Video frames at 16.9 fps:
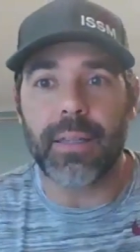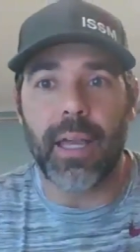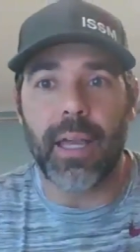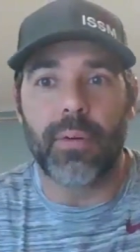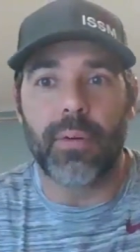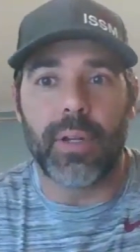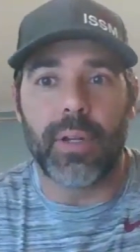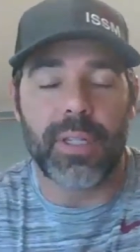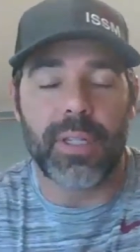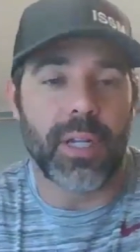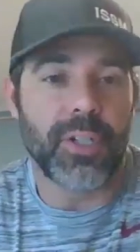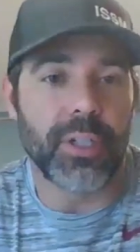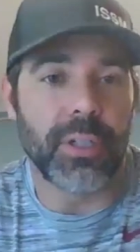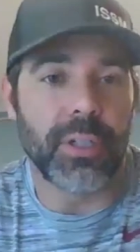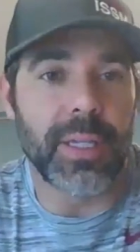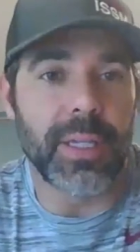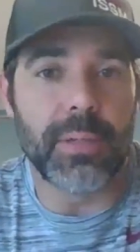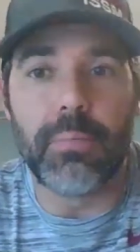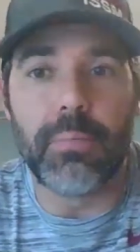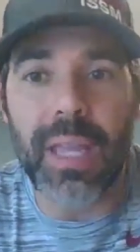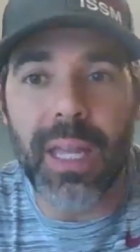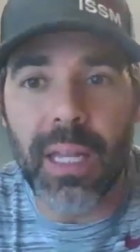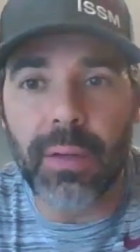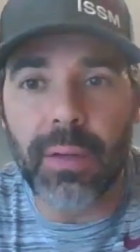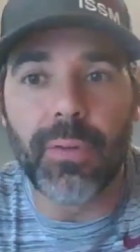that essentially is
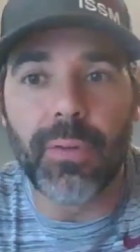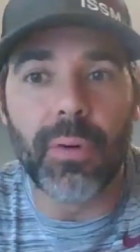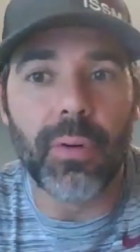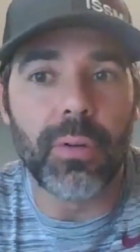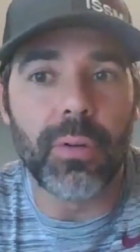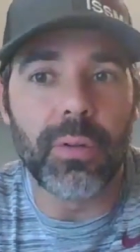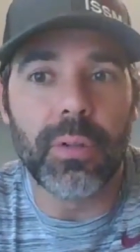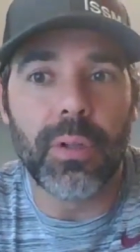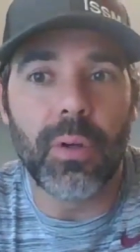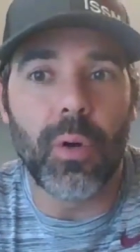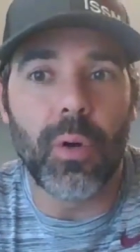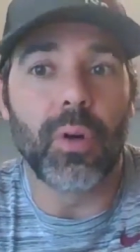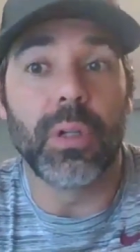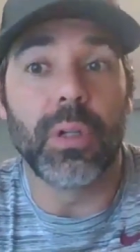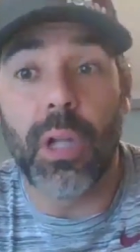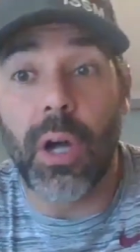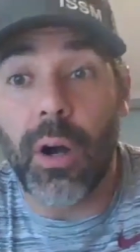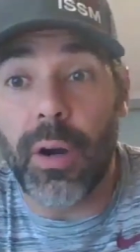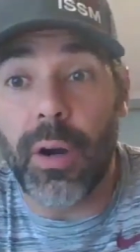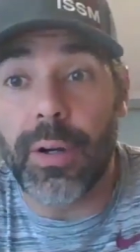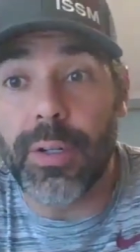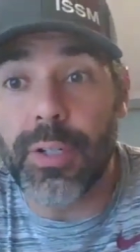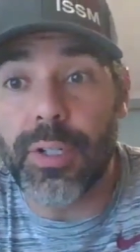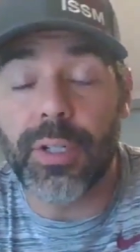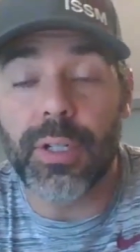meaningful or
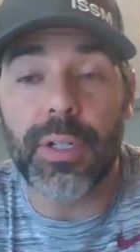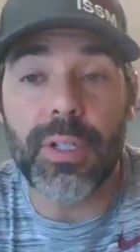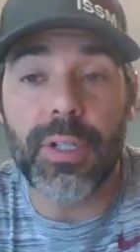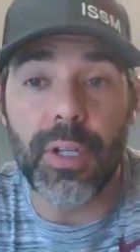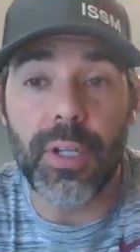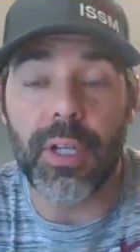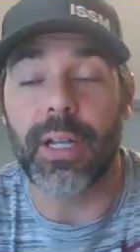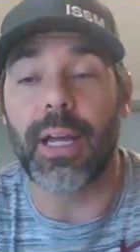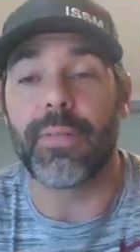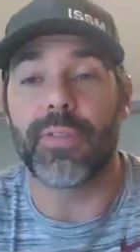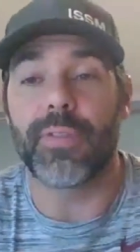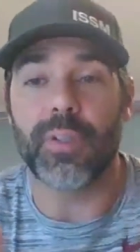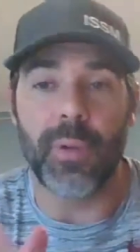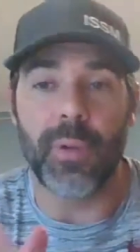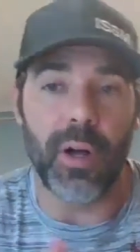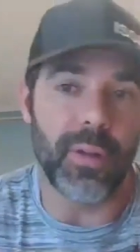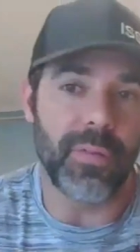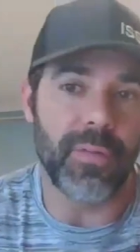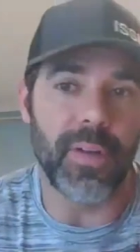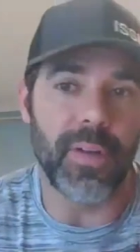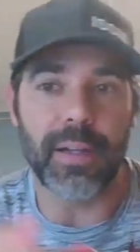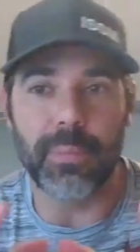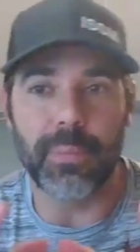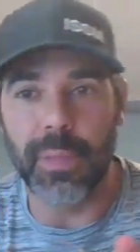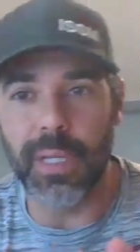large. So you can have small
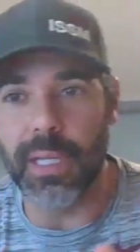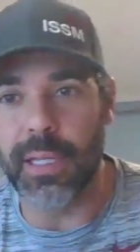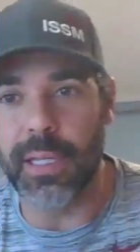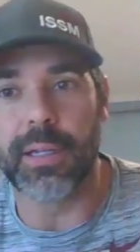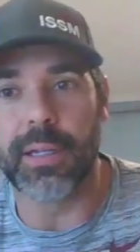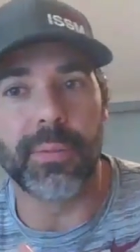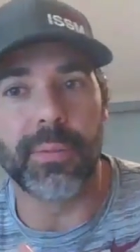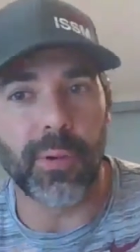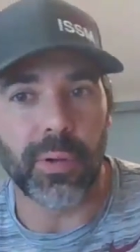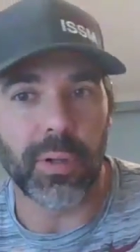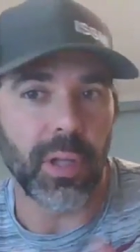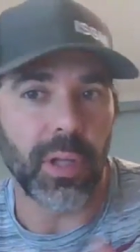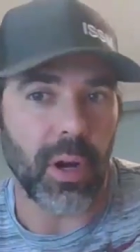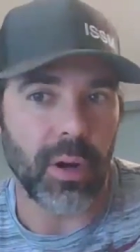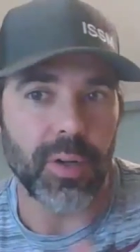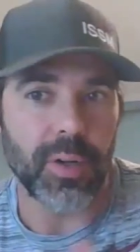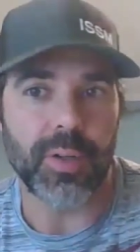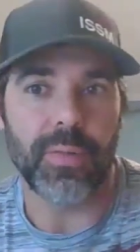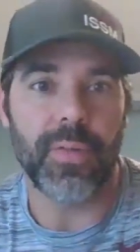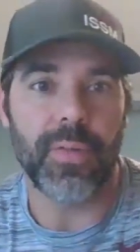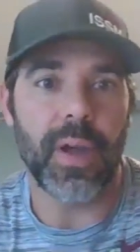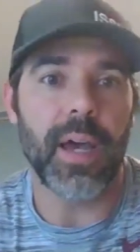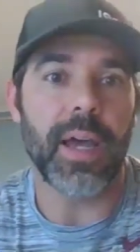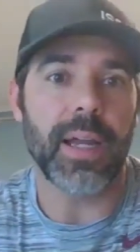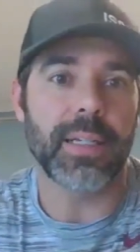effect, medium, or large
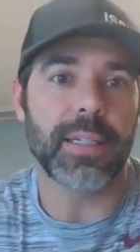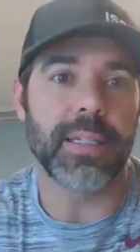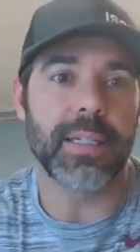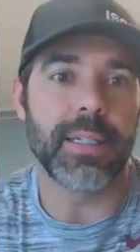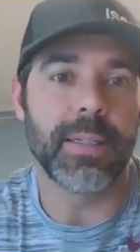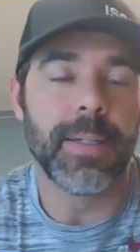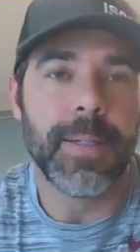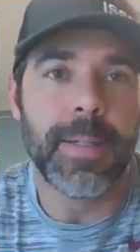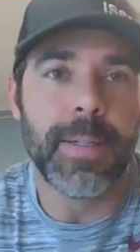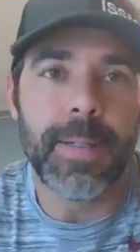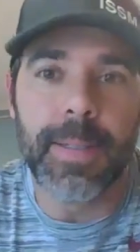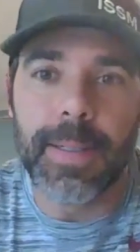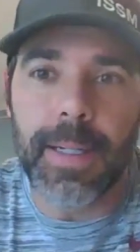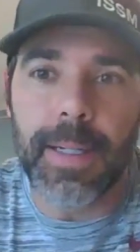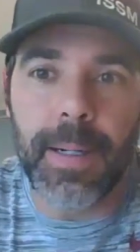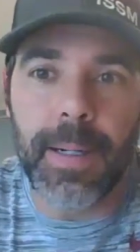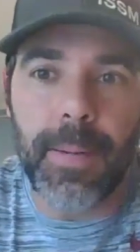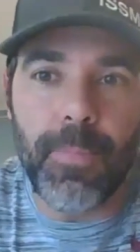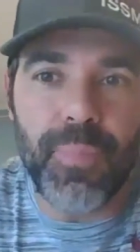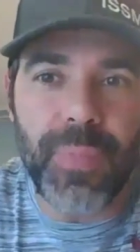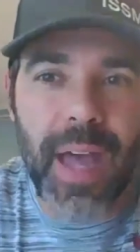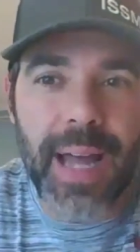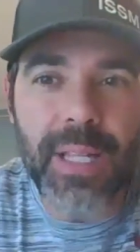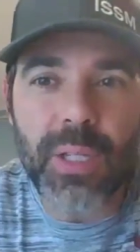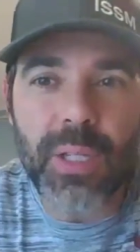effect. And um,
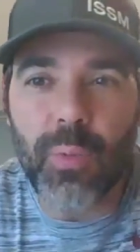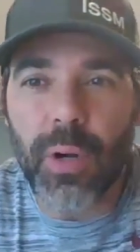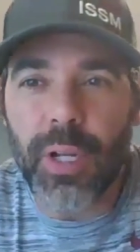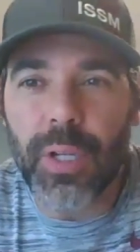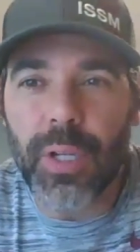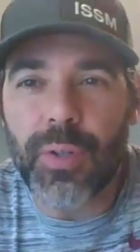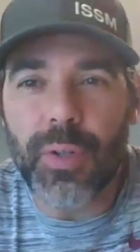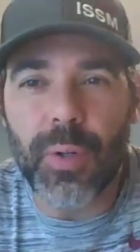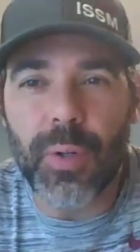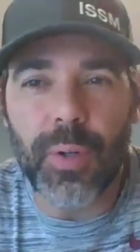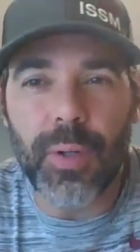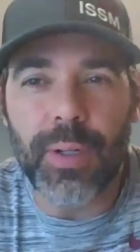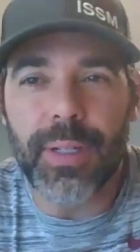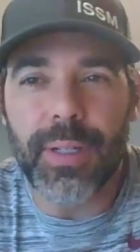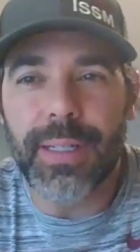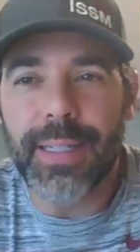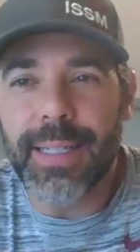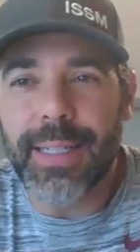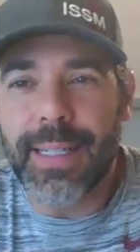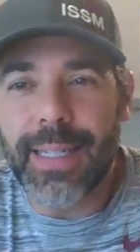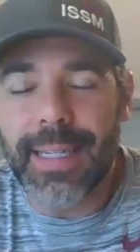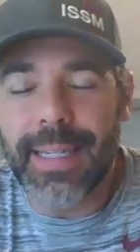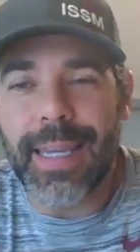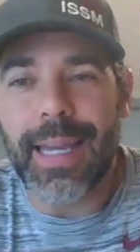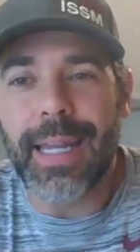that's where you sort of
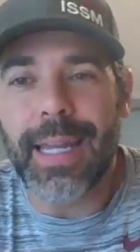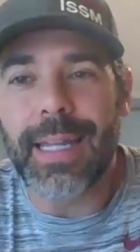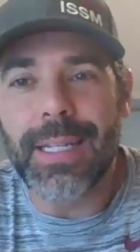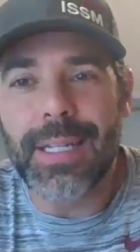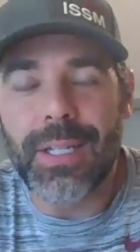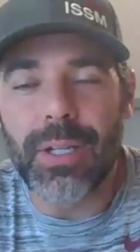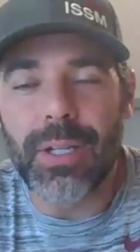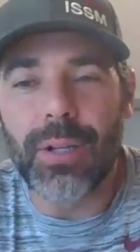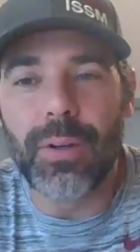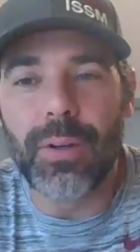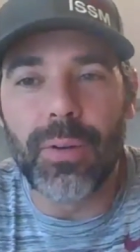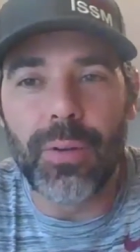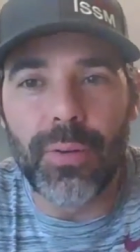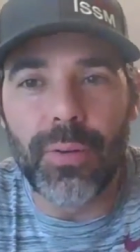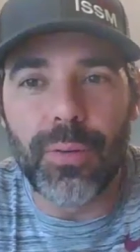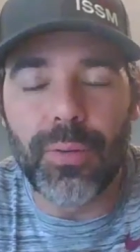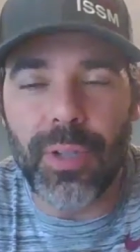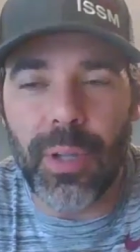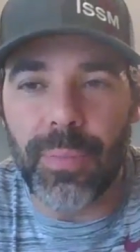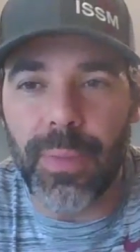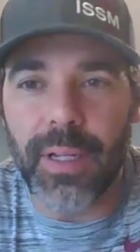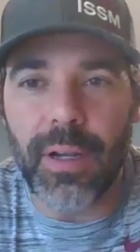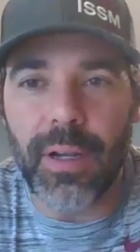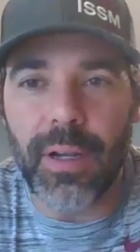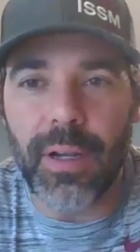get into
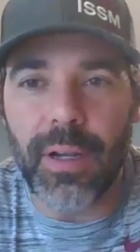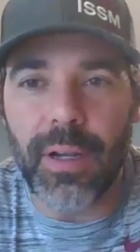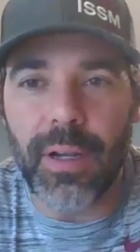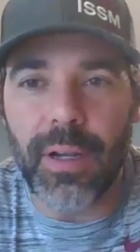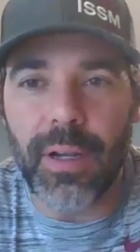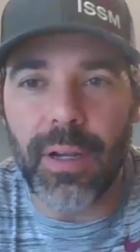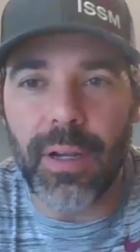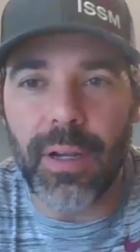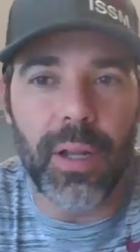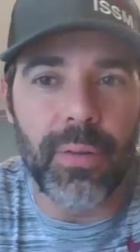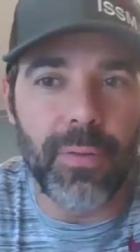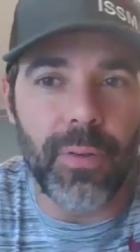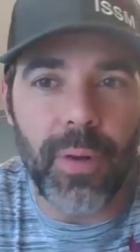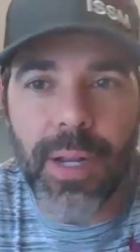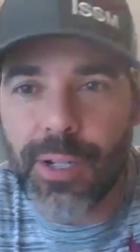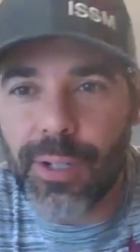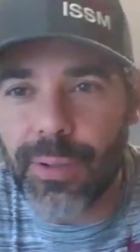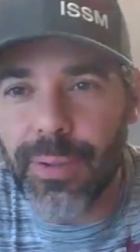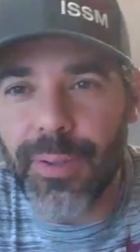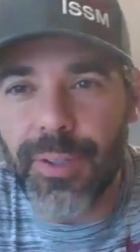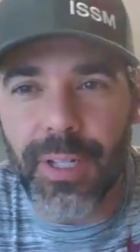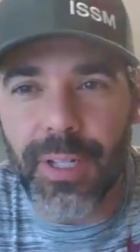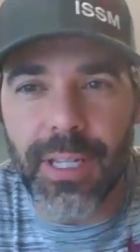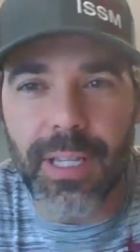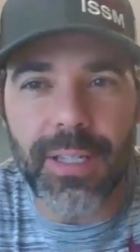something differential
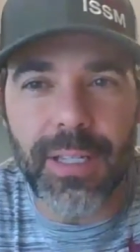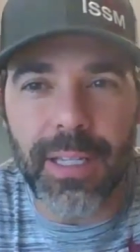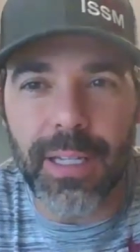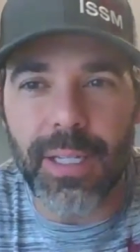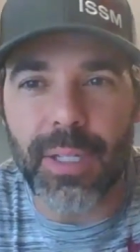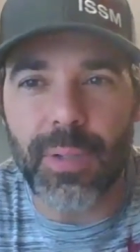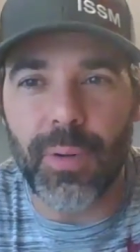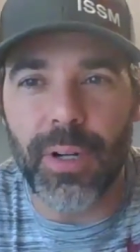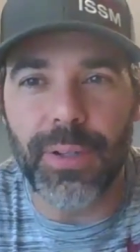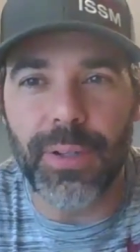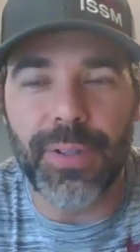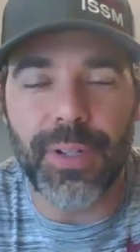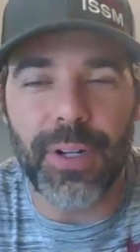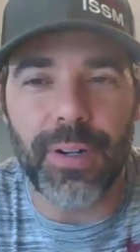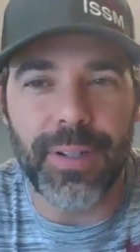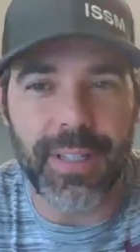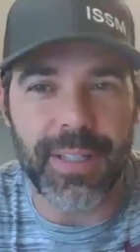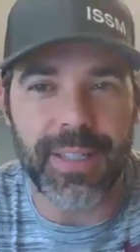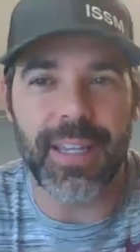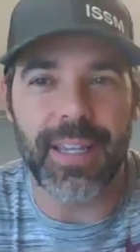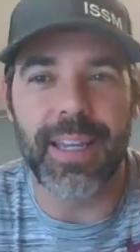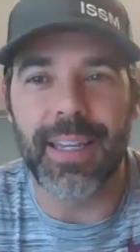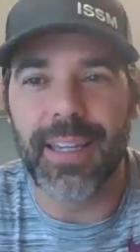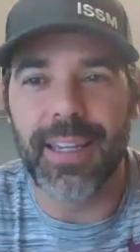statistics, where you start to say,